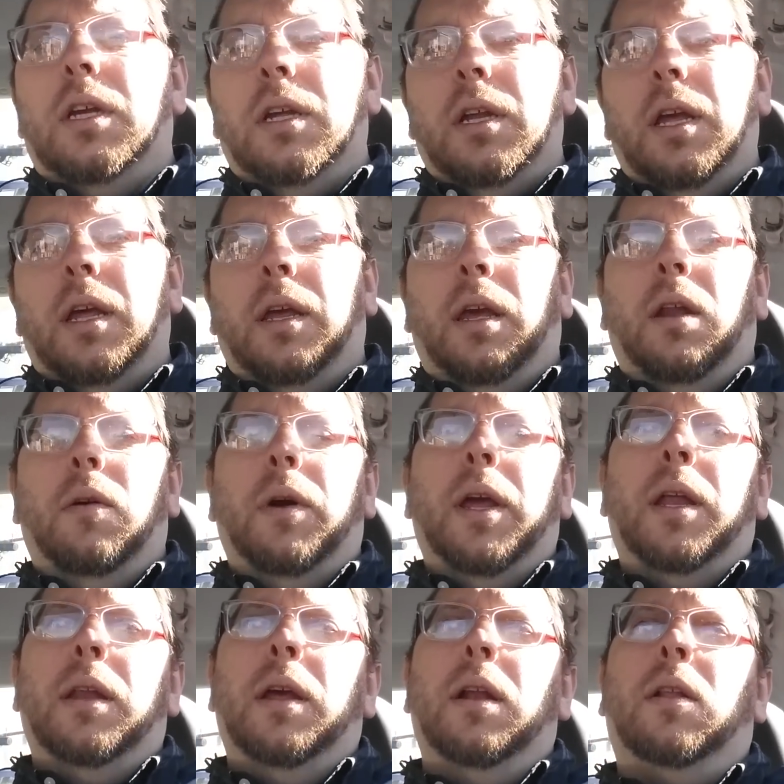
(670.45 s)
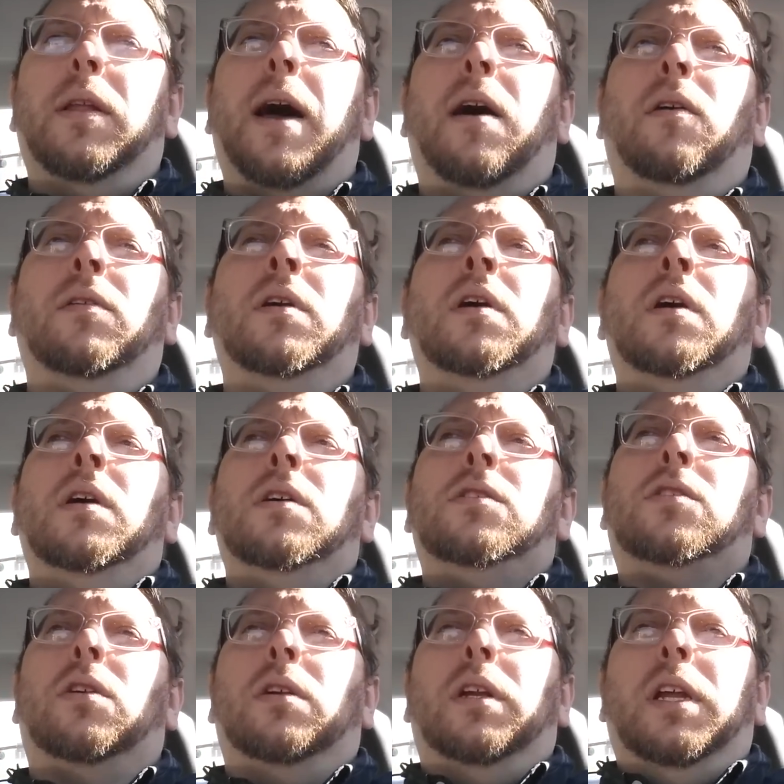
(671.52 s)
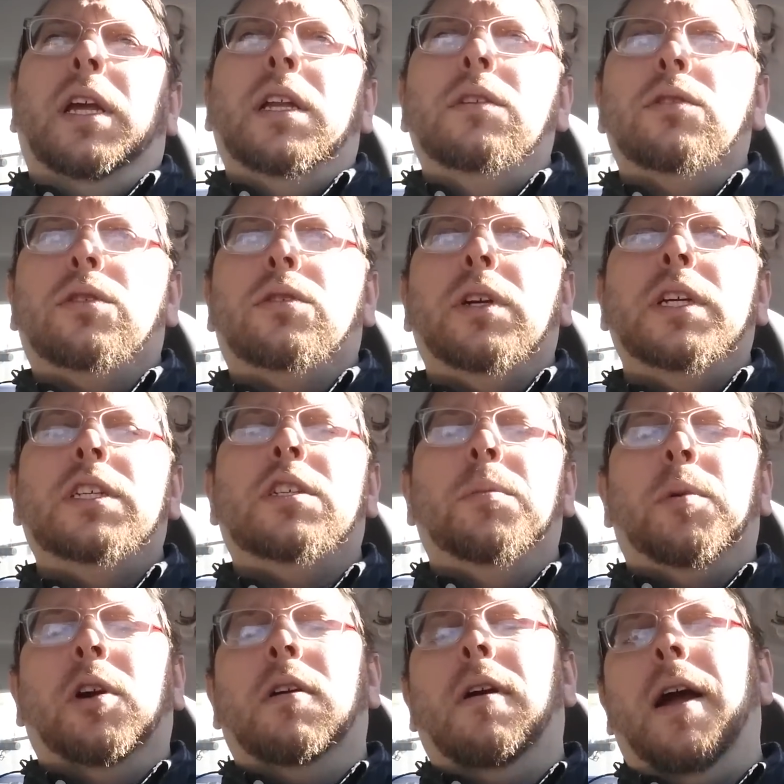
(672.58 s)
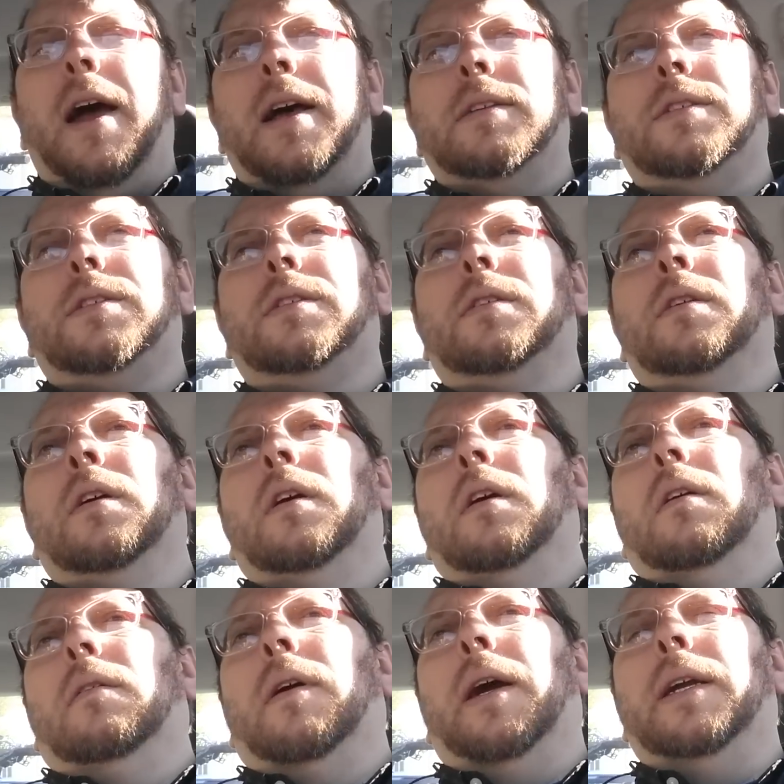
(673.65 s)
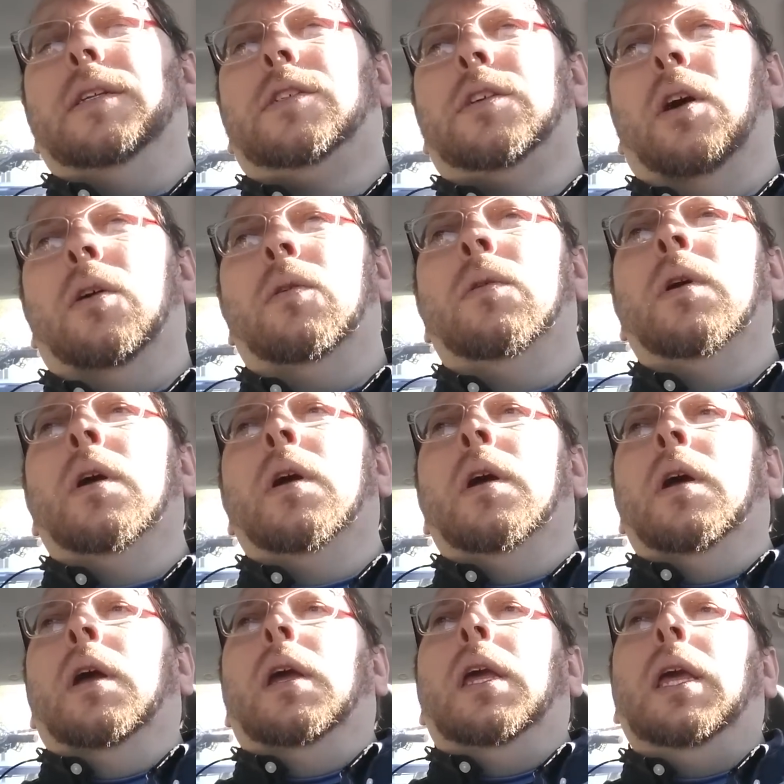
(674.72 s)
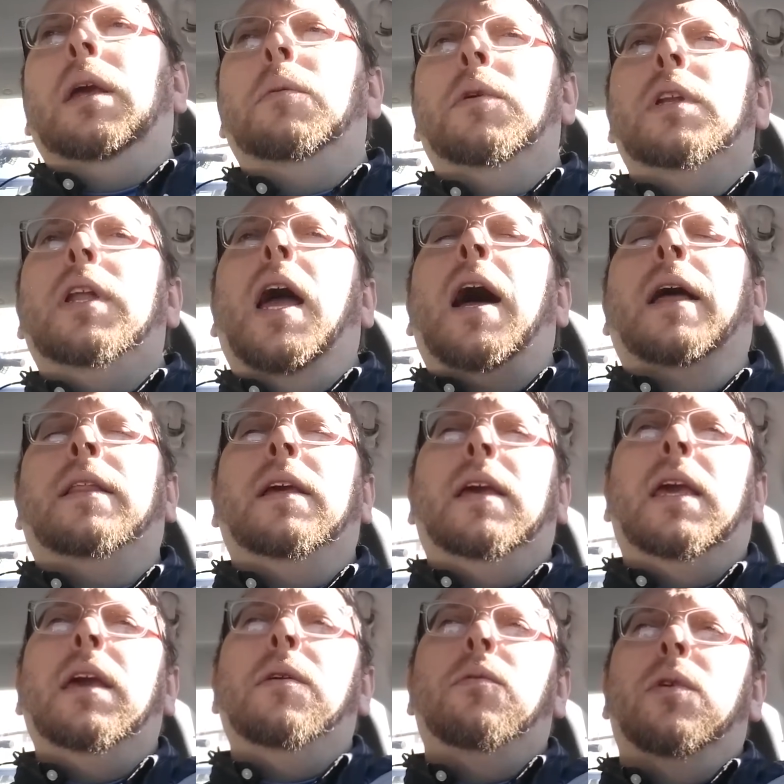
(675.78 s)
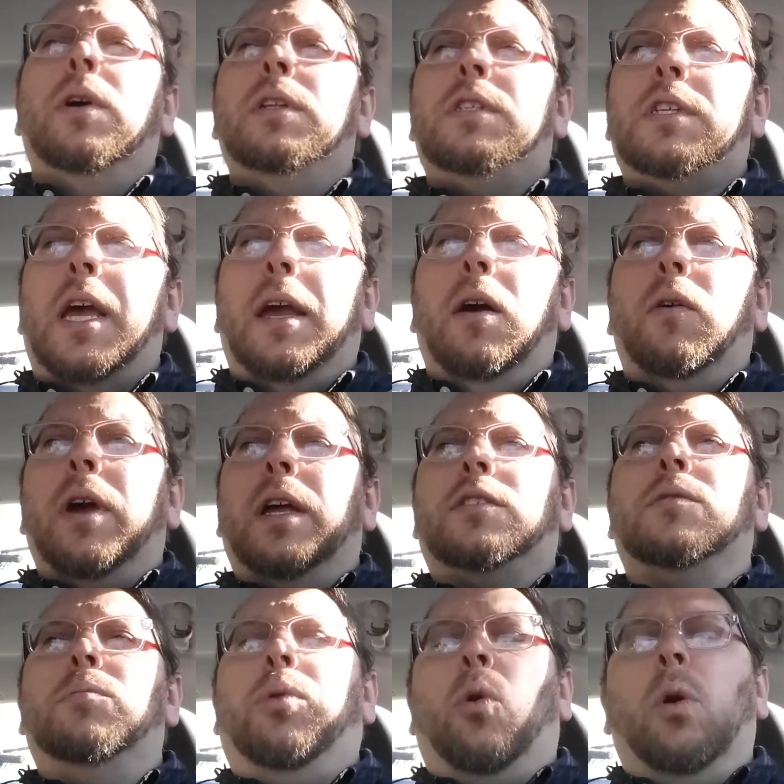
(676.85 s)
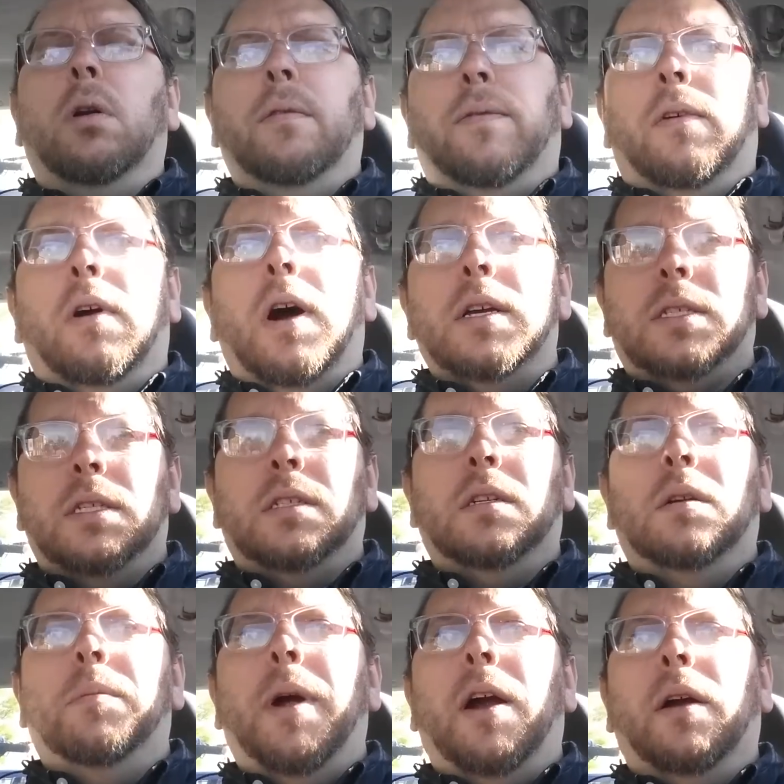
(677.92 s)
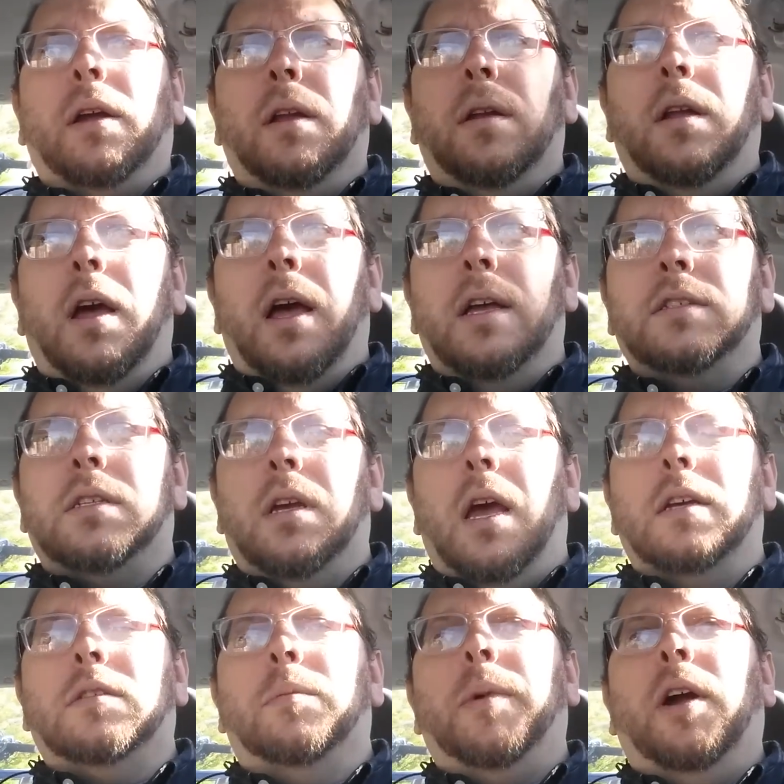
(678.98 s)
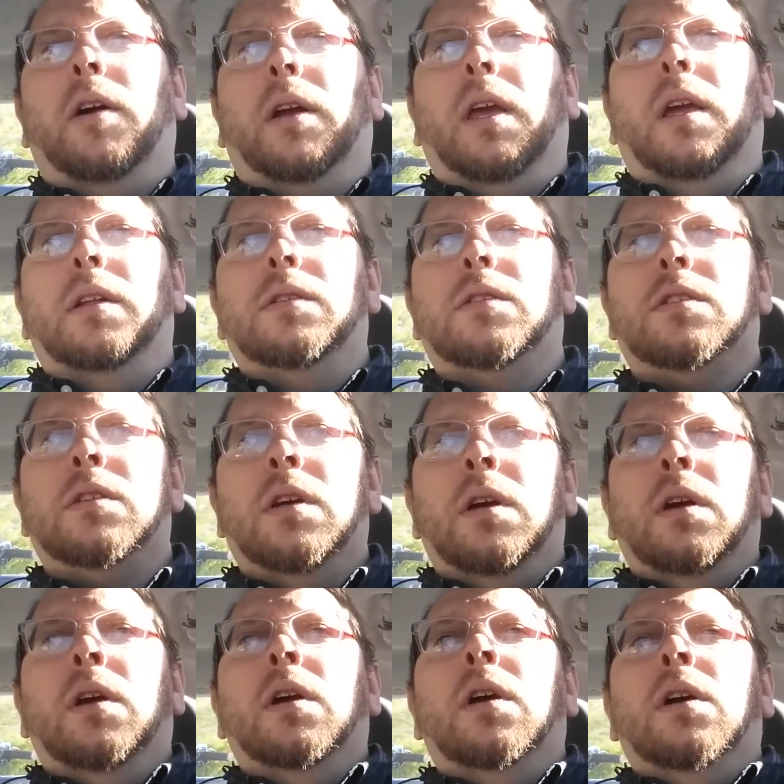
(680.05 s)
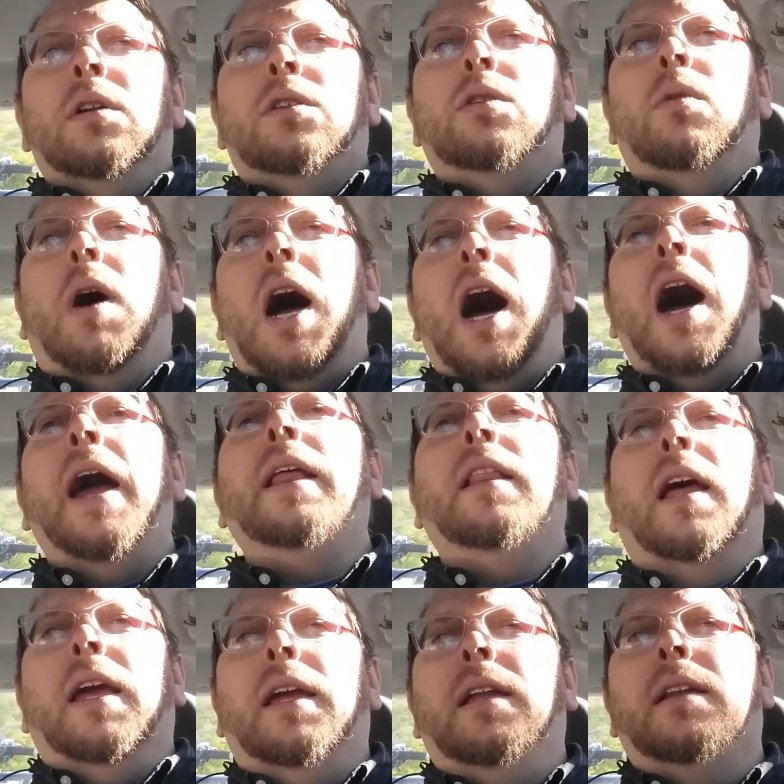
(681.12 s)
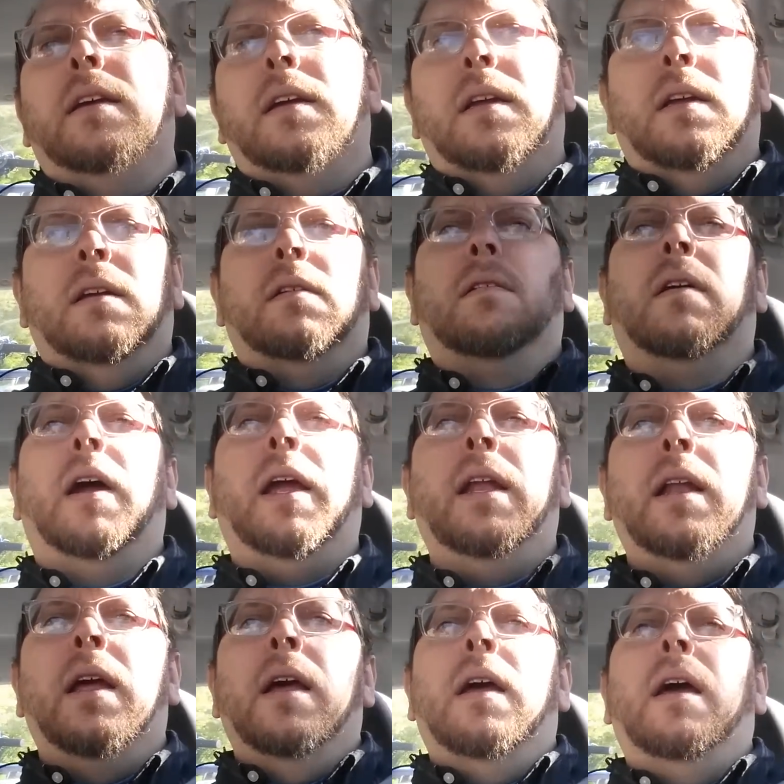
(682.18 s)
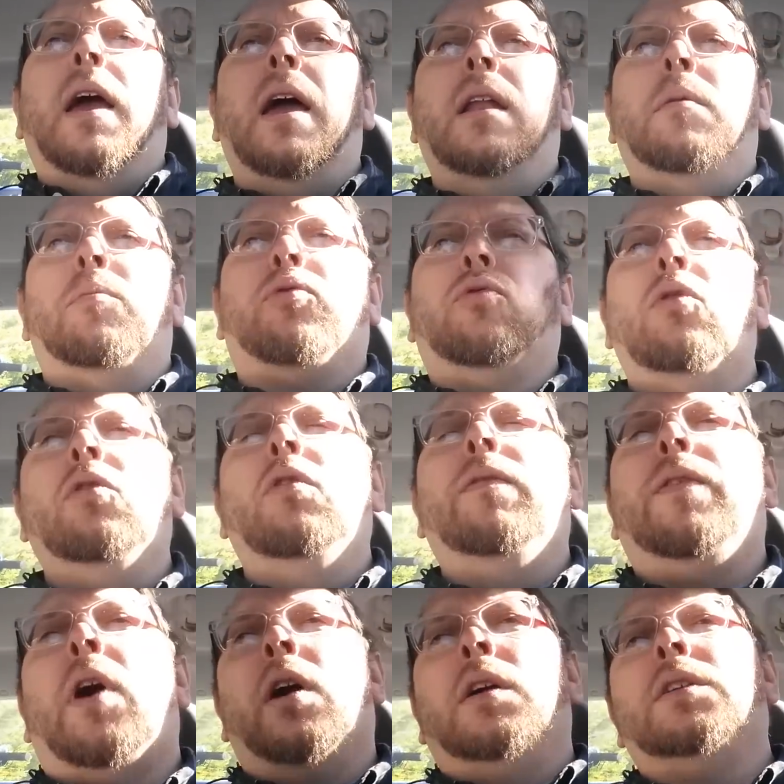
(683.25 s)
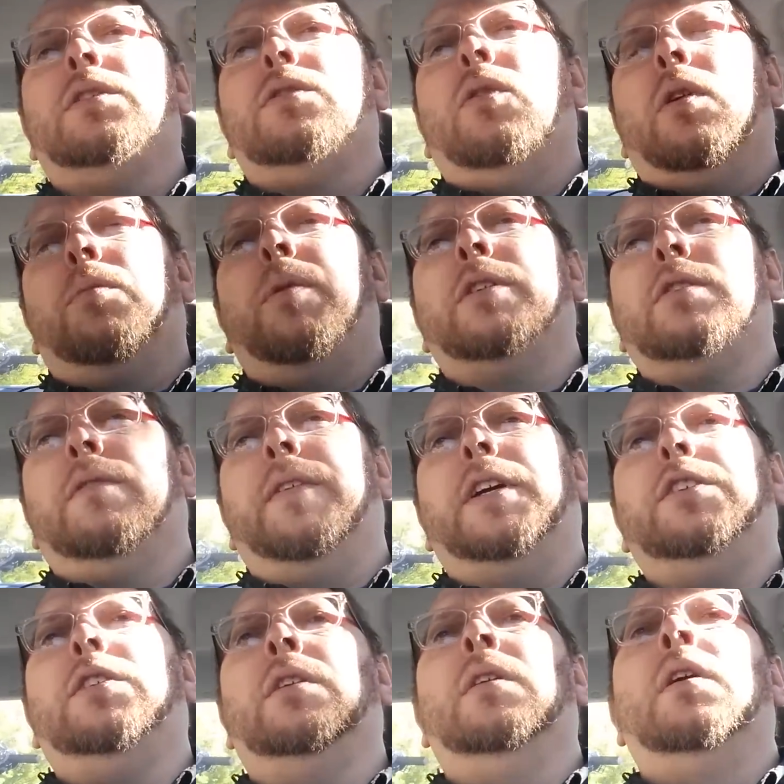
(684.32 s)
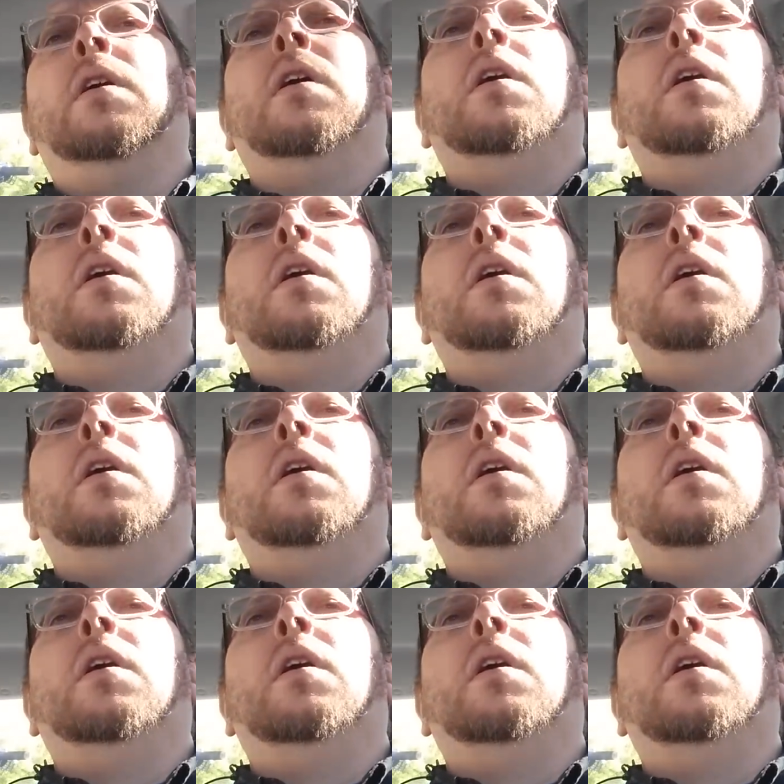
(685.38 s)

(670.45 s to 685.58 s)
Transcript: It, uh, it, uh, you know, it, it allowed certain industries to progress, right? So he would I think he would say, okay, it's important for us as an American as as Americans to highlight, right, and improve our historic preservation.